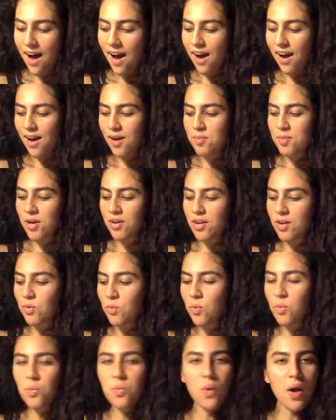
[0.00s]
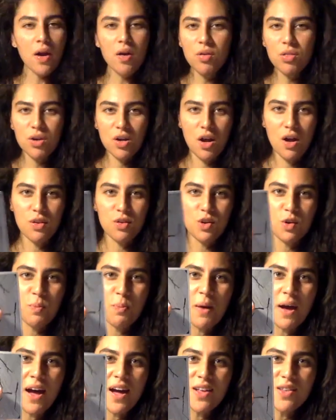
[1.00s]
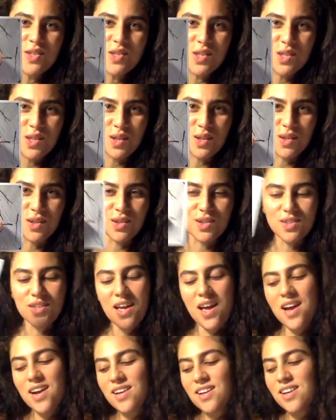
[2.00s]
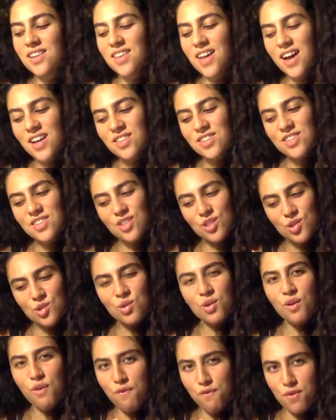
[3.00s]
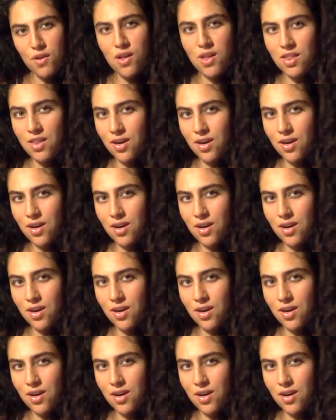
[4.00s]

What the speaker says: I'm hearing wear the colored pencils, and that's the sort of feeling